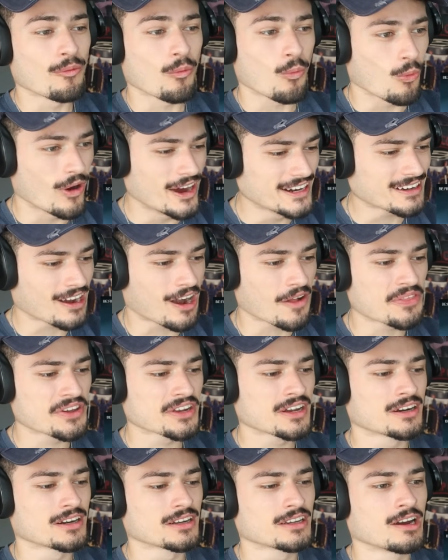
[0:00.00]
When are
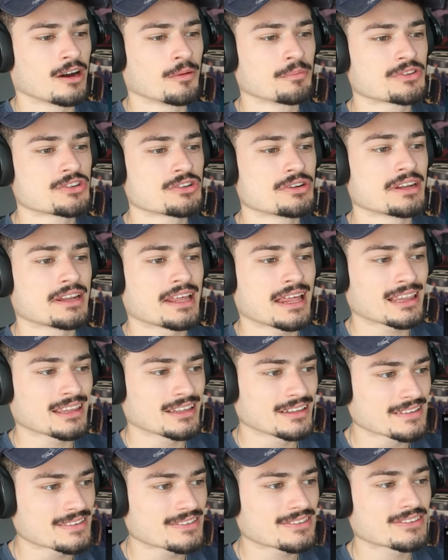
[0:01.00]
they gonna come to the
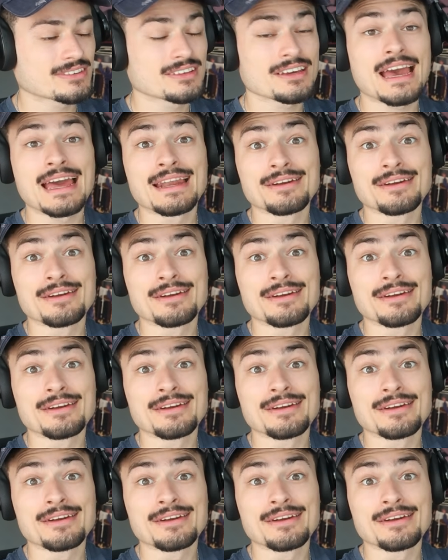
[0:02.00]
Netherlands?